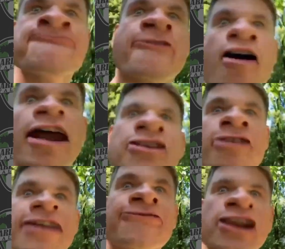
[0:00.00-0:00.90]
All right, you
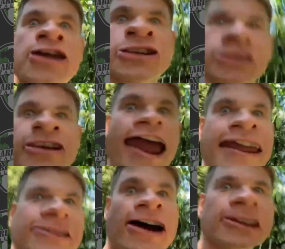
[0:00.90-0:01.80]
ready for this? I
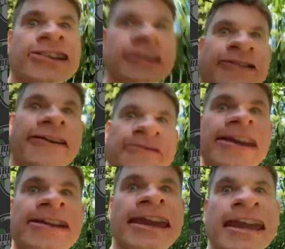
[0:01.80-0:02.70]
ain't done this in
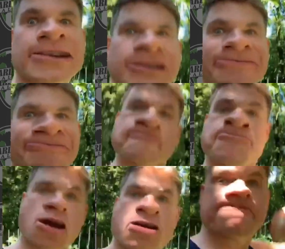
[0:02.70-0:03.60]
15 years.
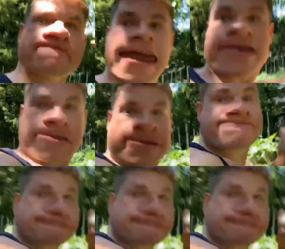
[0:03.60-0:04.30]
You bastard.